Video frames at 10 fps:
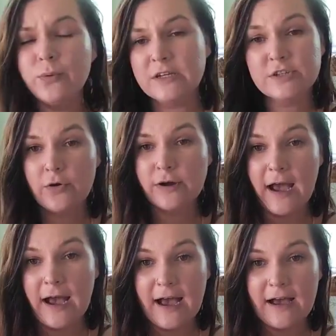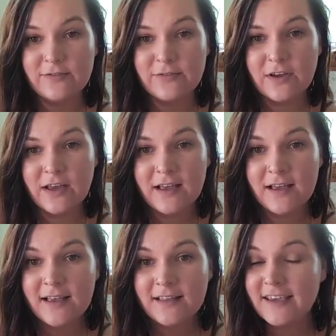we don't have,
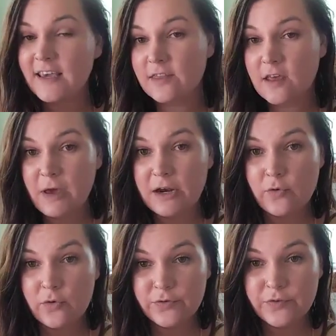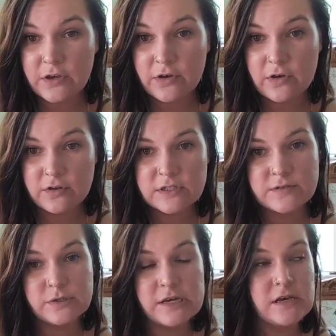like in the medical field
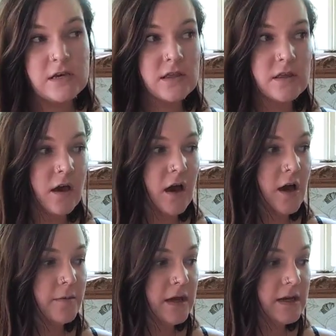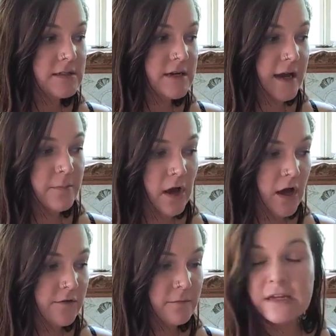with um, any type
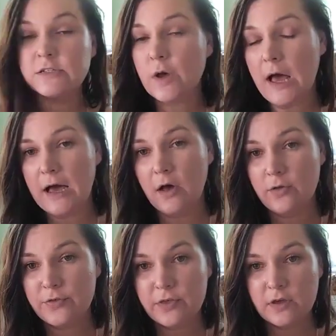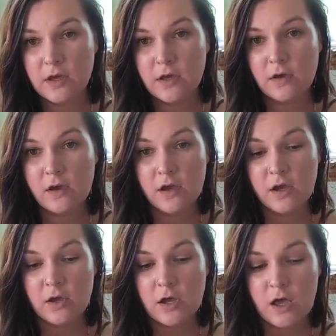of mental health,
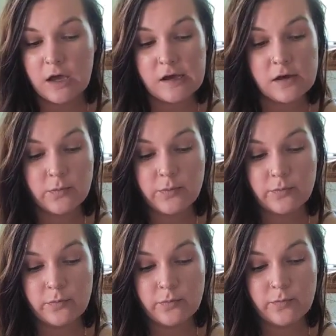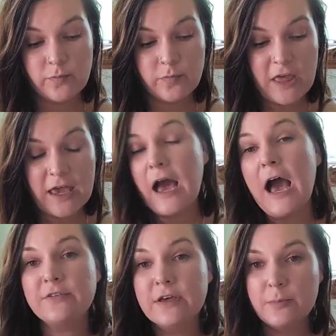uh, they
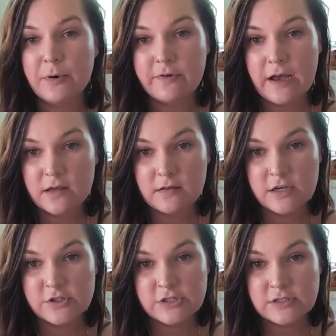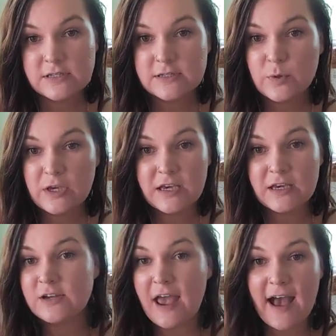have HIPAA regulations.
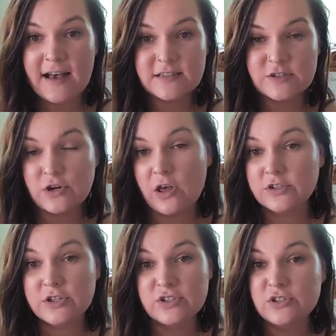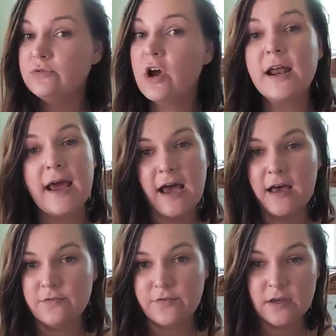We, as astrologers, do not
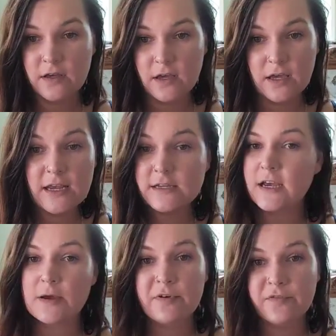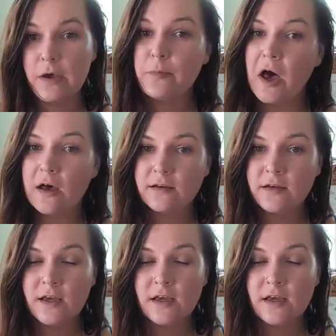have any type of HIPAA.